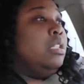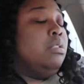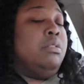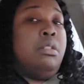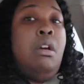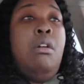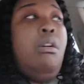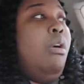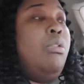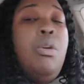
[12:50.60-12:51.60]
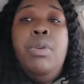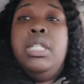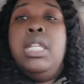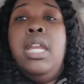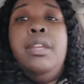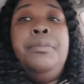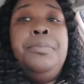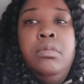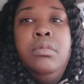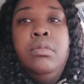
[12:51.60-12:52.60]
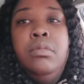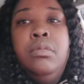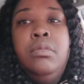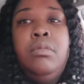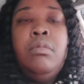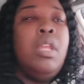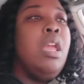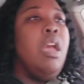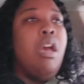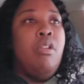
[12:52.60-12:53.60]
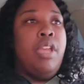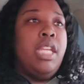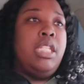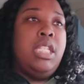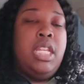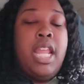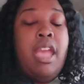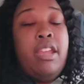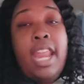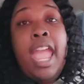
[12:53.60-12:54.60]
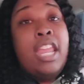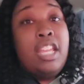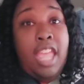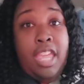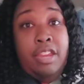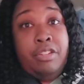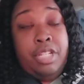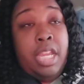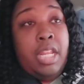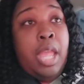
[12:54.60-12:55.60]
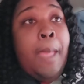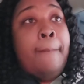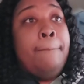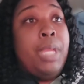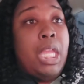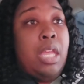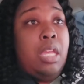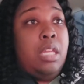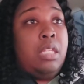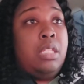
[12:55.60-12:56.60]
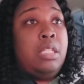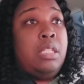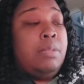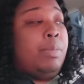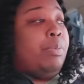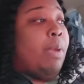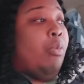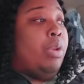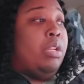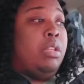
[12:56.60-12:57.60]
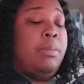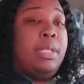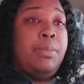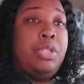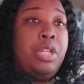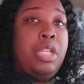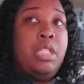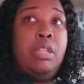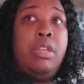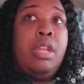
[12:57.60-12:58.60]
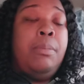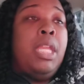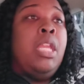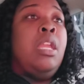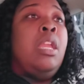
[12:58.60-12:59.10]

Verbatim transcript: so hold on one second Okay, see now, now I done got irritated because let me put my window up because I'm sure he can still hear me.